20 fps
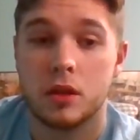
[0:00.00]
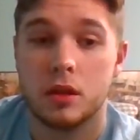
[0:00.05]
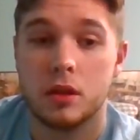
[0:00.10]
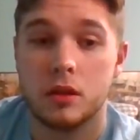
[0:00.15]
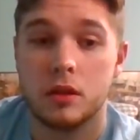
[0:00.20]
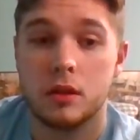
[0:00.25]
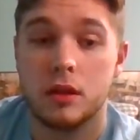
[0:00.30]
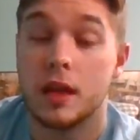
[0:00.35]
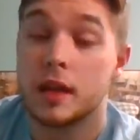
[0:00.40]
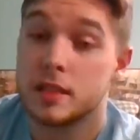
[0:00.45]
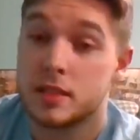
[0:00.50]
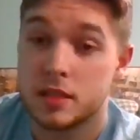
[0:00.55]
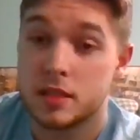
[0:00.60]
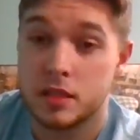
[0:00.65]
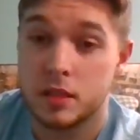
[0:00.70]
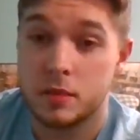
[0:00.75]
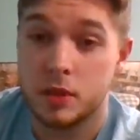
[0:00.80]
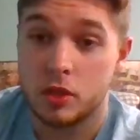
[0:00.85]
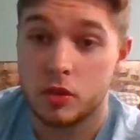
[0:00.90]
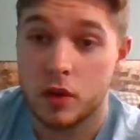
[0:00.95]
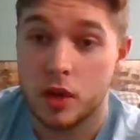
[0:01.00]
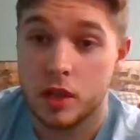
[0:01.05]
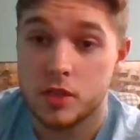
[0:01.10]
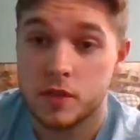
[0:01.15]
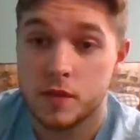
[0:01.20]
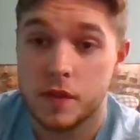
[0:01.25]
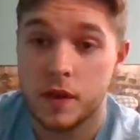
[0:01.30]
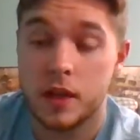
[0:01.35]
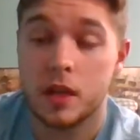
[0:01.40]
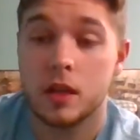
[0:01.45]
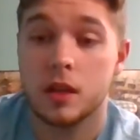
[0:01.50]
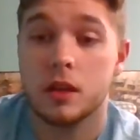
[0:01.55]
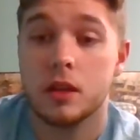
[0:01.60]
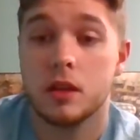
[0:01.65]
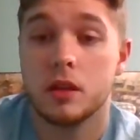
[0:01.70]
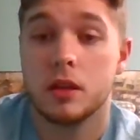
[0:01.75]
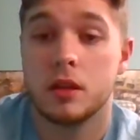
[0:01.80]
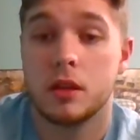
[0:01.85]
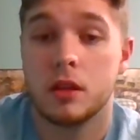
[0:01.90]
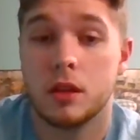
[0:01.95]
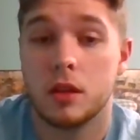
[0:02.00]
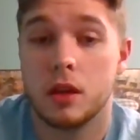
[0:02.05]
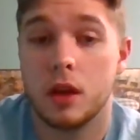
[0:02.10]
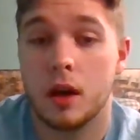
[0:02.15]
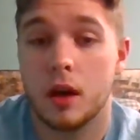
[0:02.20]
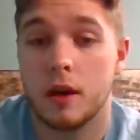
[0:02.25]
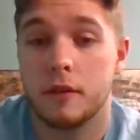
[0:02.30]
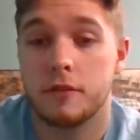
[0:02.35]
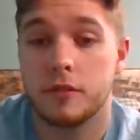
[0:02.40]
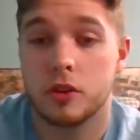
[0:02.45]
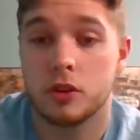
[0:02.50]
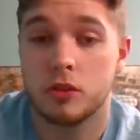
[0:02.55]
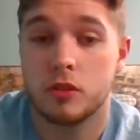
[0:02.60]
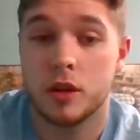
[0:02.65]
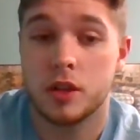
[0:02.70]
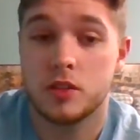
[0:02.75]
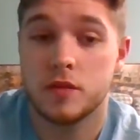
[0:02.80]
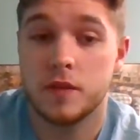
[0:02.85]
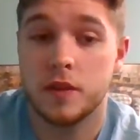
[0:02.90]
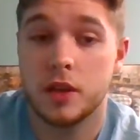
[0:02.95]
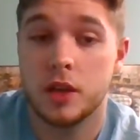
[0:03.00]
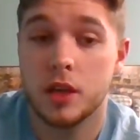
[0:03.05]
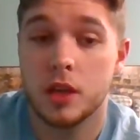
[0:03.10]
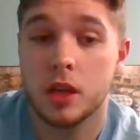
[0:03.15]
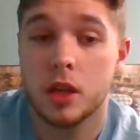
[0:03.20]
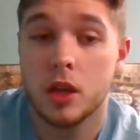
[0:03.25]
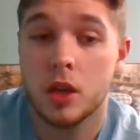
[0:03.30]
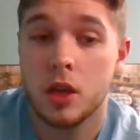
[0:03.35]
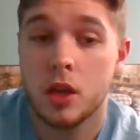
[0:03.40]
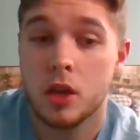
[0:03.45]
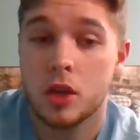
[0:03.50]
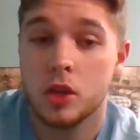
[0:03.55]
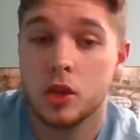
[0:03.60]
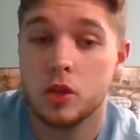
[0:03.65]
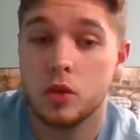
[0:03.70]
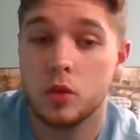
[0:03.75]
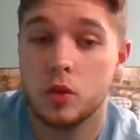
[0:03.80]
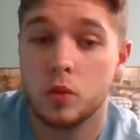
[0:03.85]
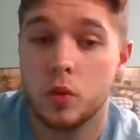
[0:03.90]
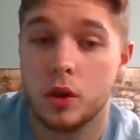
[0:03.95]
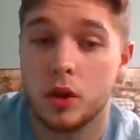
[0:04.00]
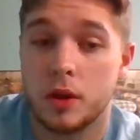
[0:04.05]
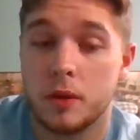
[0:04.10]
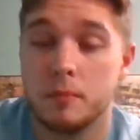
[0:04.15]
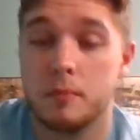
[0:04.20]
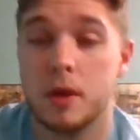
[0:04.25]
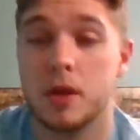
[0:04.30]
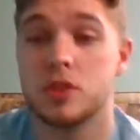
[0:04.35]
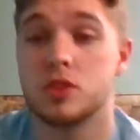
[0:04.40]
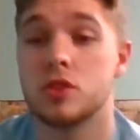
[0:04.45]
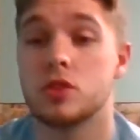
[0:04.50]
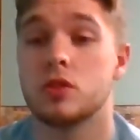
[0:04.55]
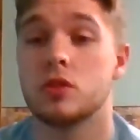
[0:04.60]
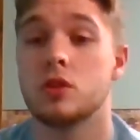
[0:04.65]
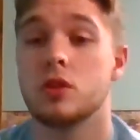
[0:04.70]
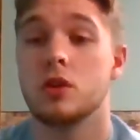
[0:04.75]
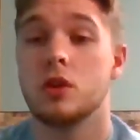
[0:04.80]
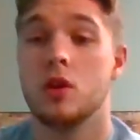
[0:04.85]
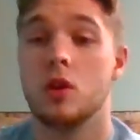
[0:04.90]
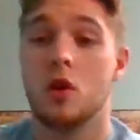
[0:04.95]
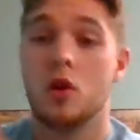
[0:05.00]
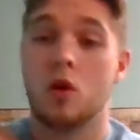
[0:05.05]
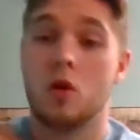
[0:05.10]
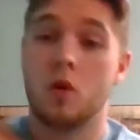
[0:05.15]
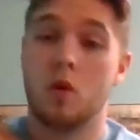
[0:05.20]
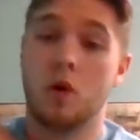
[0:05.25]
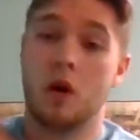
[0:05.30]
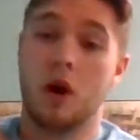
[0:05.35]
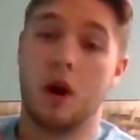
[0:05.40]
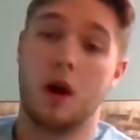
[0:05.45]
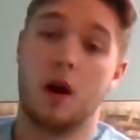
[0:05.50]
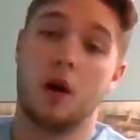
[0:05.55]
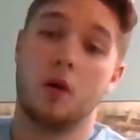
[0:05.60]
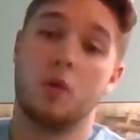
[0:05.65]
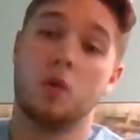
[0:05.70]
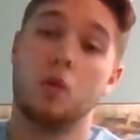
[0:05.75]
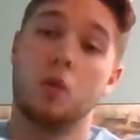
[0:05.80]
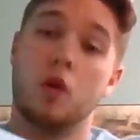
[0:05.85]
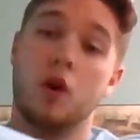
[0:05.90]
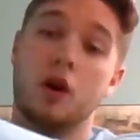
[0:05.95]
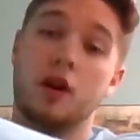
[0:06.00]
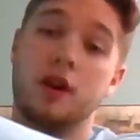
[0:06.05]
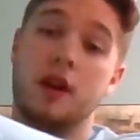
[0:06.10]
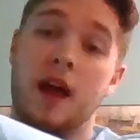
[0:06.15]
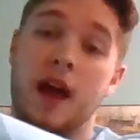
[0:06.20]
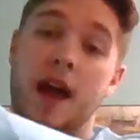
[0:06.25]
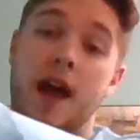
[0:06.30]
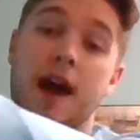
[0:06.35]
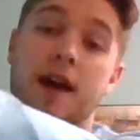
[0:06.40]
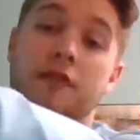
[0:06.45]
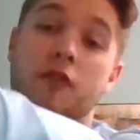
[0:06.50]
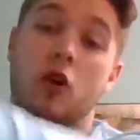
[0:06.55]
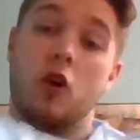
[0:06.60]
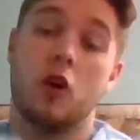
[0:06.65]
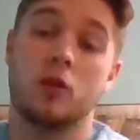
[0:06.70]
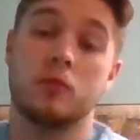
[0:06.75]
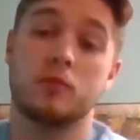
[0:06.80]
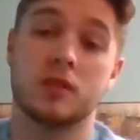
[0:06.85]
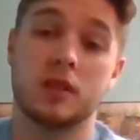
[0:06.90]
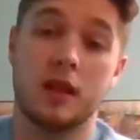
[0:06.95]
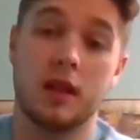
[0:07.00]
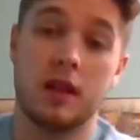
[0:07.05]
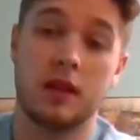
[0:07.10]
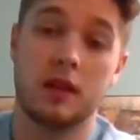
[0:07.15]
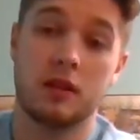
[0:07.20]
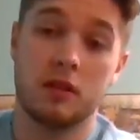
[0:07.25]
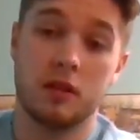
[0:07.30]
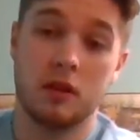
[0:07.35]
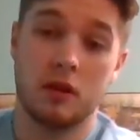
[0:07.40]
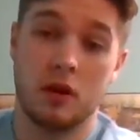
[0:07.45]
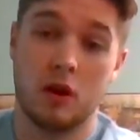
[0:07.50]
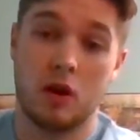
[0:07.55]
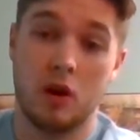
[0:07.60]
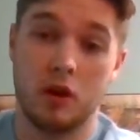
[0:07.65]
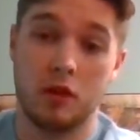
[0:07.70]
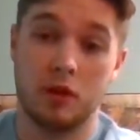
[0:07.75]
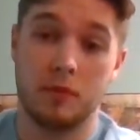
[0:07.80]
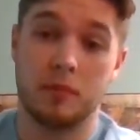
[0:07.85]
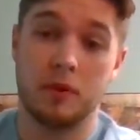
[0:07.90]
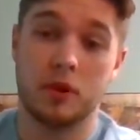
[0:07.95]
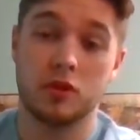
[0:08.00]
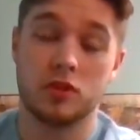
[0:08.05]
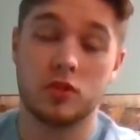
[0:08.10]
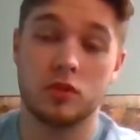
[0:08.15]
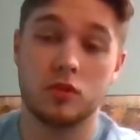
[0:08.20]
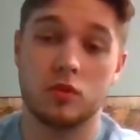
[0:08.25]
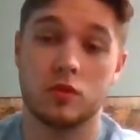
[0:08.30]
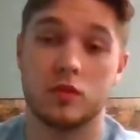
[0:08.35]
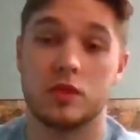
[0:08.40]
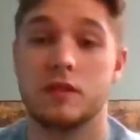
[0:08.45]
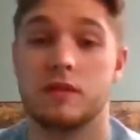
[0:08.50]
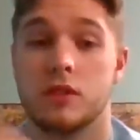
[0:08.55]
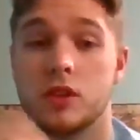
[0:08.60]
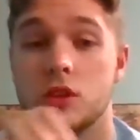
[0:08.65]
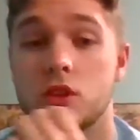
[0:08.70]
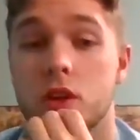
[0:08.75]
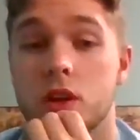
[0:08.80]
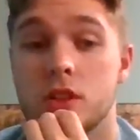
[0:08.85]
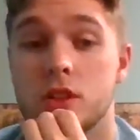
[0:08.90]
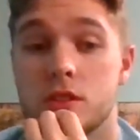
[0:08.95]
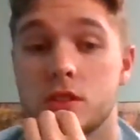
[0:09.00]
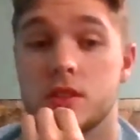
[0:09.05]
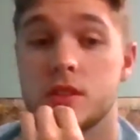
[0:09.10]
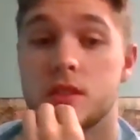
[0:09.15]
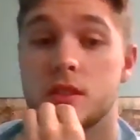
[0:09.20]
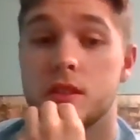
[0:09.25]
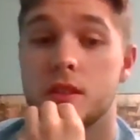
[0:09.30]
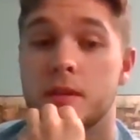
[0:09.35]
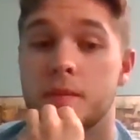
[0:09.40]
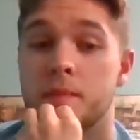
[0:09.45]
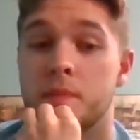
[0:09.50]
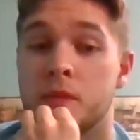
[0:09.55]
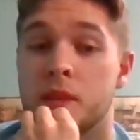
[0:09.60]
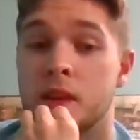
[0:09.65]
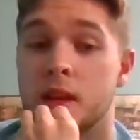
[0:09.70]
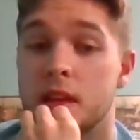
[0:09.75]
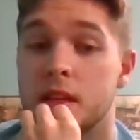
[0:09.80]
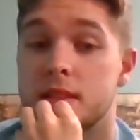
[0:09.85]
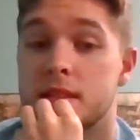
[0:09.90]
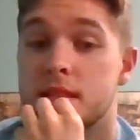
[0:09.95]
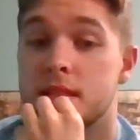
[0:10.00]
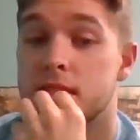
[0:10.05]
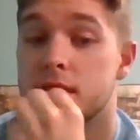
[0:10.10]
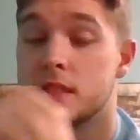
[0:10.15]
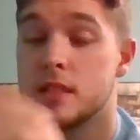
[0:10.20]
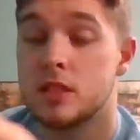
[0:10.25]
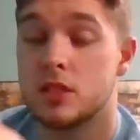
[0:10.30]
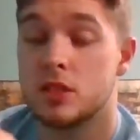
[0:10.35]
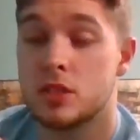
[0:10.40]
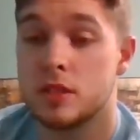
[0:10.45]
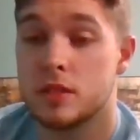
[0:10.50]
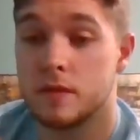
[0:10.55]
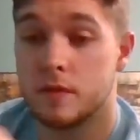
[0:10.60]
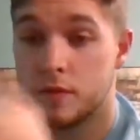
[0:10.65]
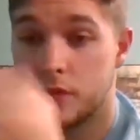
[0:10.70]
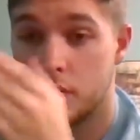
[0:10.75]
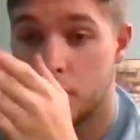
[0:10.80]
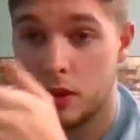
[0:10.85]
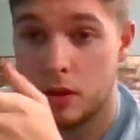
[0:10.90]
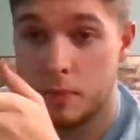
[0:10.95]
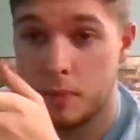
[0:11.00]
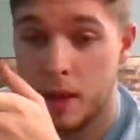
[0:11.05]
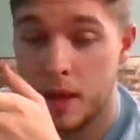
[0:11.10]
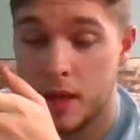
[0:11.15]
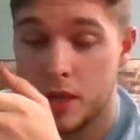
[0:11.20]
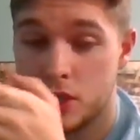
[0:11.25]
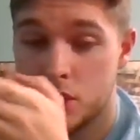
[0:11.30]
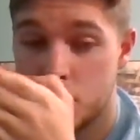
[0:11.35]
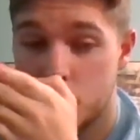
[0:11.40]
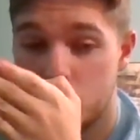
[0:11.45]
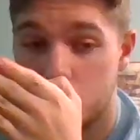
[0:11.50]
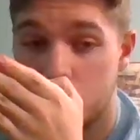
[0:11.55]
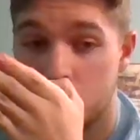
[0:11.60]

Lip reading: Next is going to be crutch fitting. For crutch fitting, you want to measure 1.5 arms length on the person receiving the crutches and 6 inches in front of the patient.